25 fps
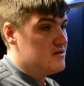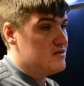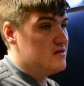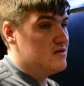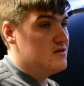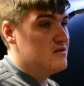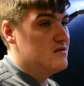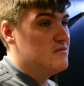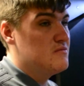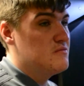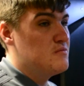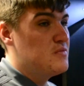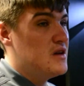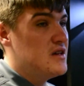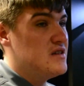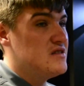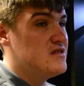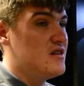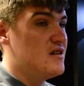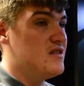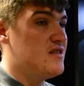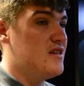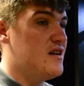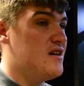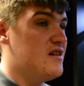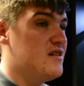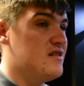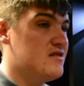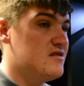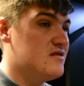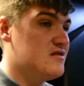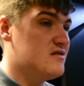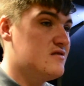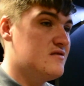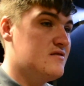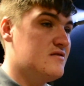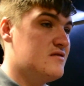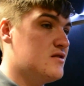and places like that,
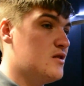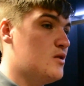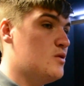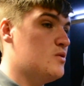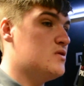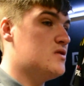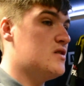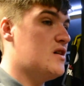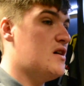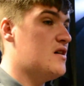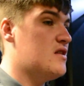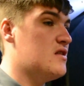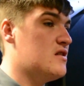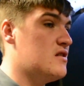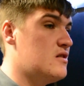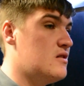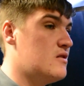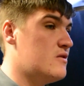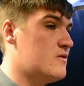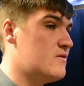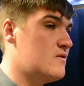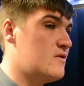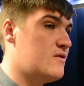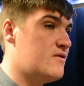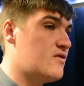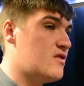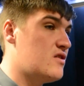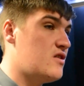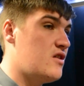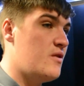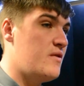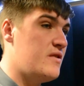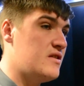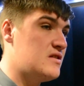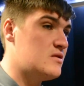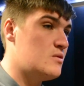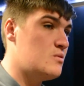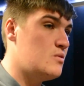it's so tight that you've got
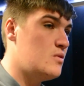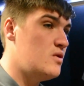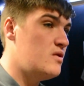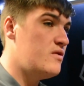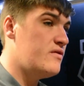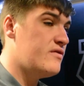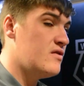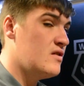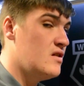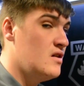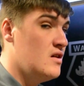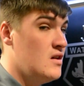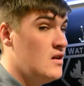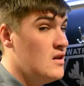nowhere to move.